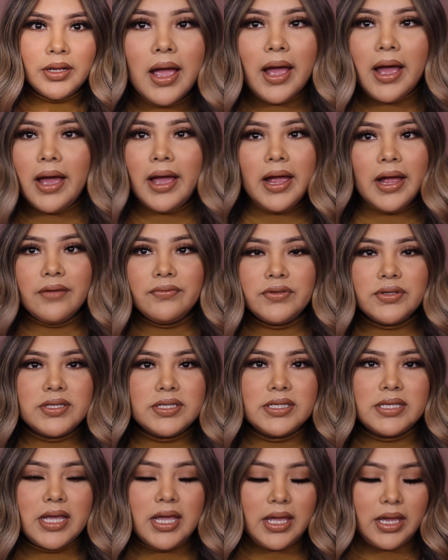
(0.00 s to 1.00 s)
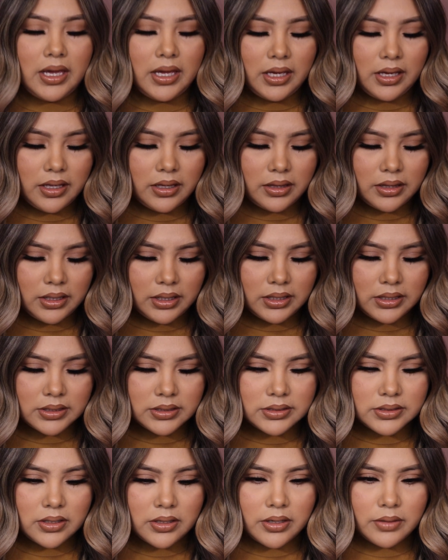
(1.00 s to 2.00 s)
I have to say
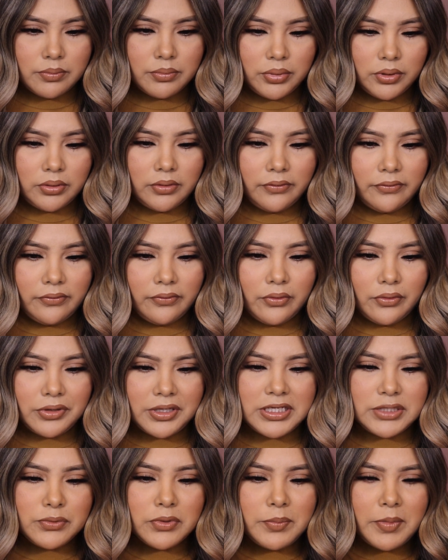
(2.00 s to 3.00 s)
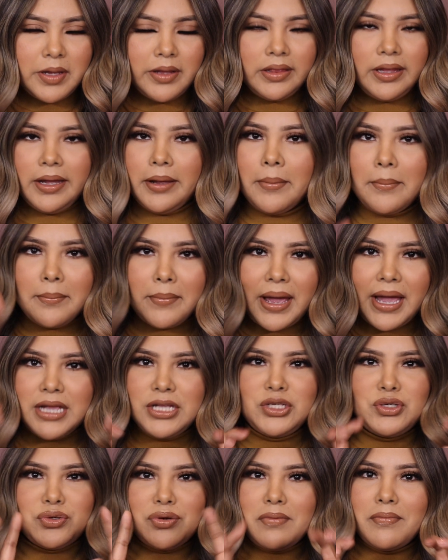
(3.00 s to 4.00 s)
these are beautiful. These would be like my
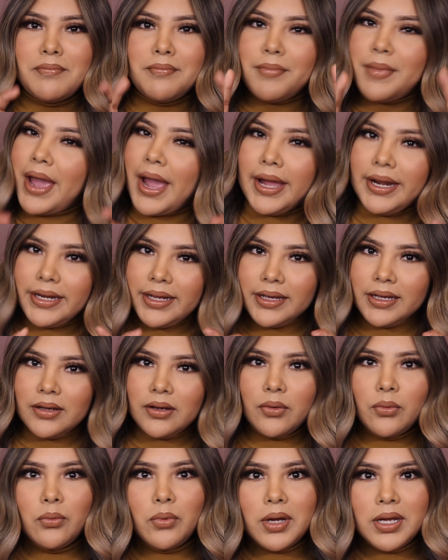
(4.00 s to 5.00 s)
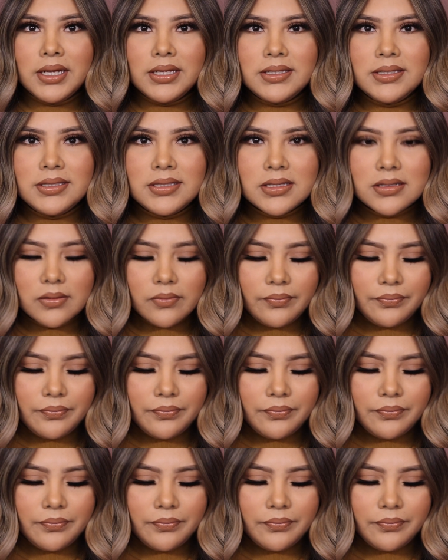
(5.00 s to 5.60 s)
dramatic ones